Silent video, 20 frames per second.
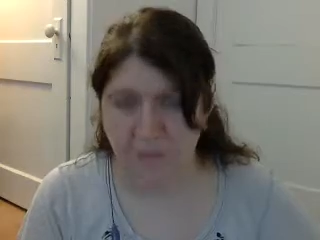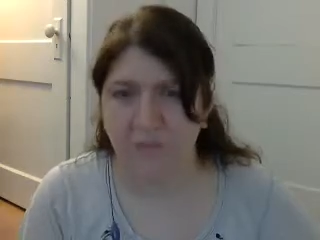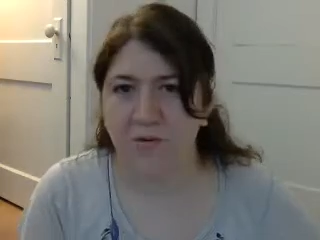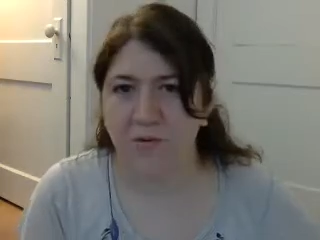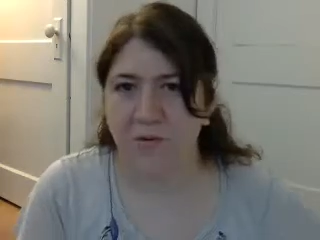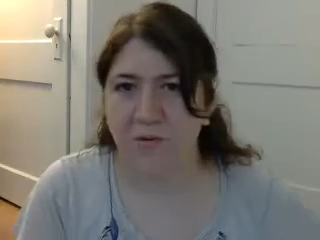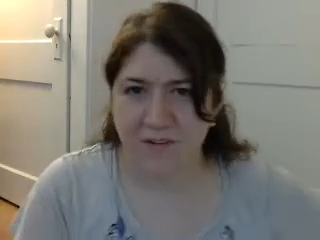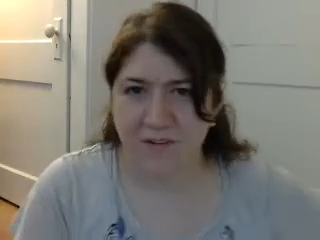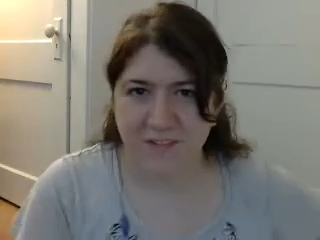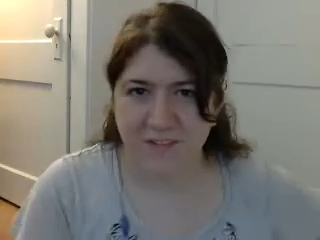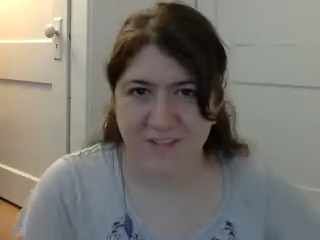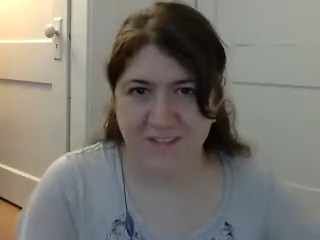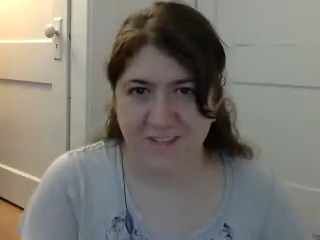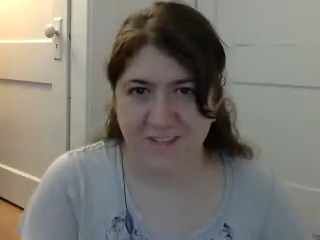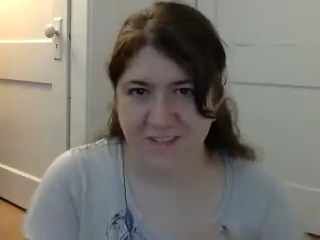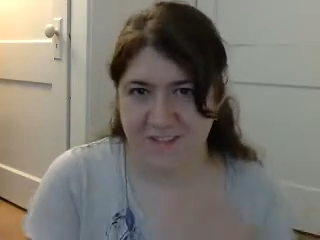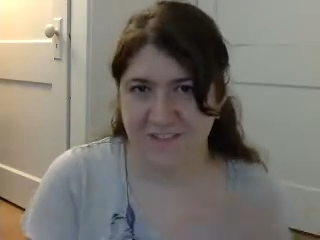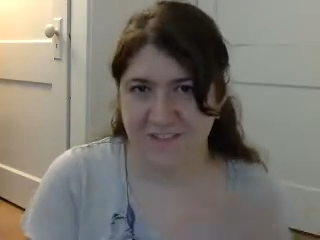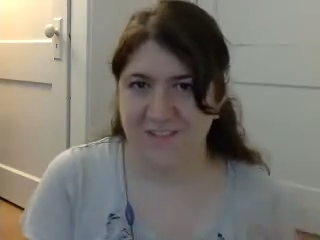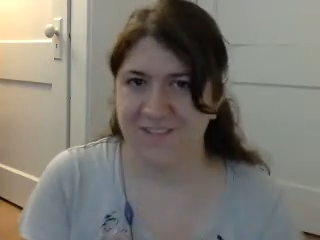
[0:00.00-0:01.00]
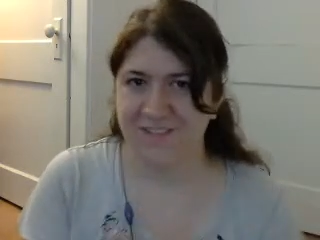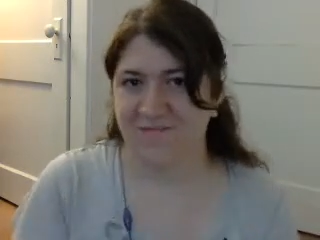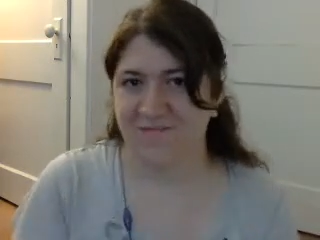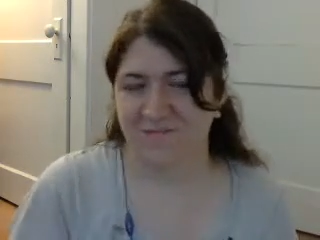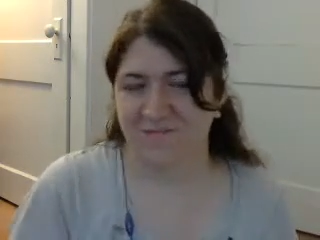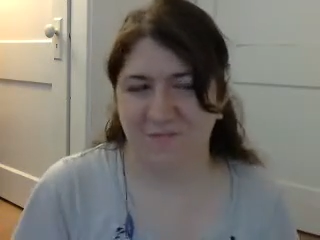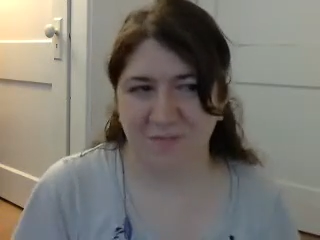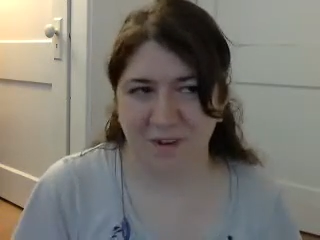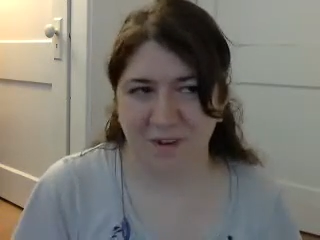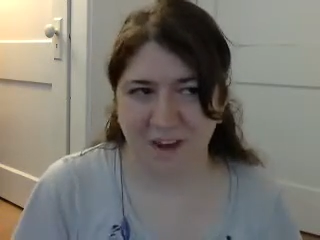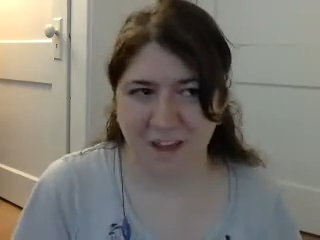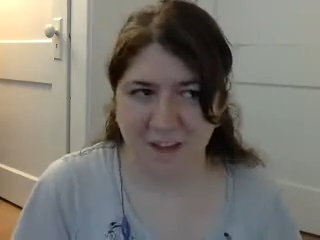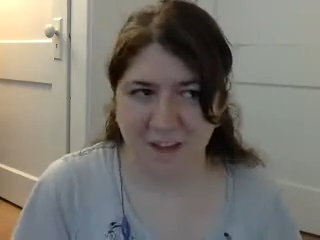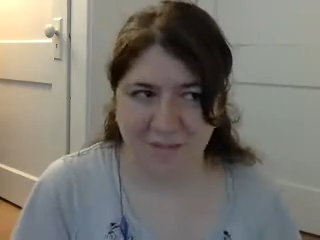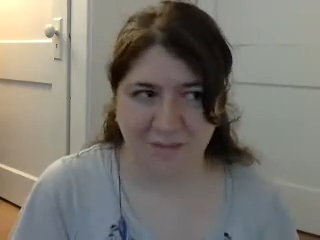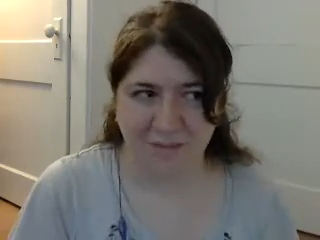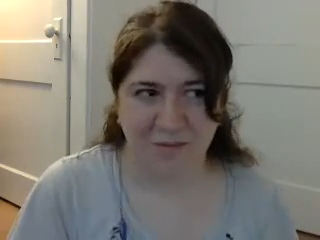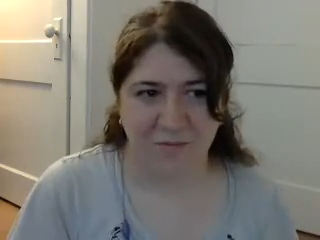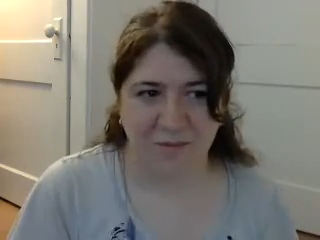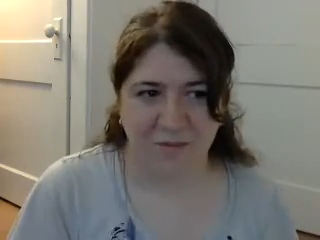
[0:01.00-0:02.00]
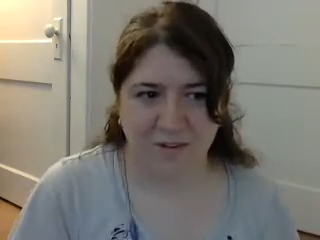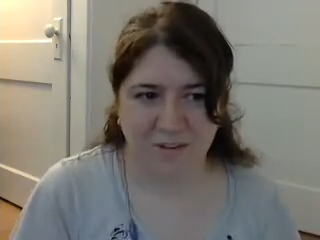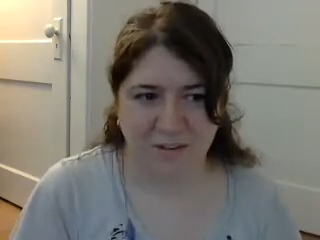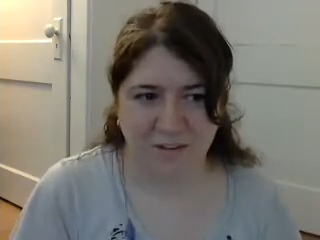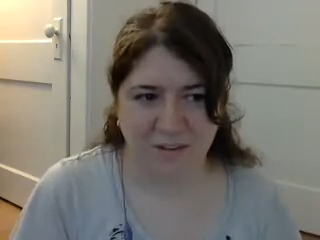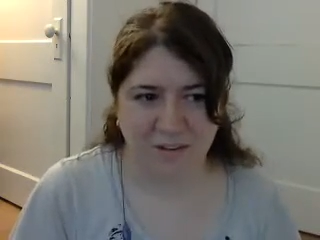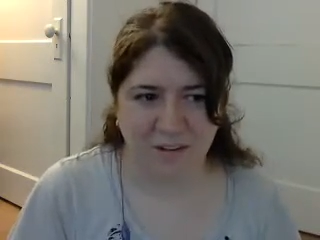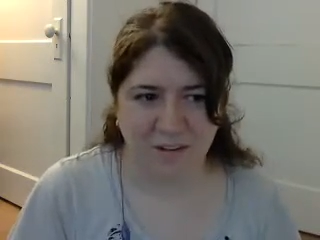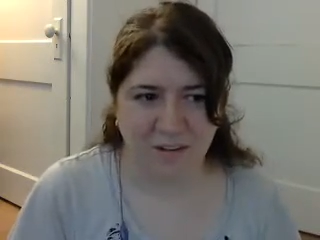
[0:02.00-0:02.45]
Of course, this isn't what everyone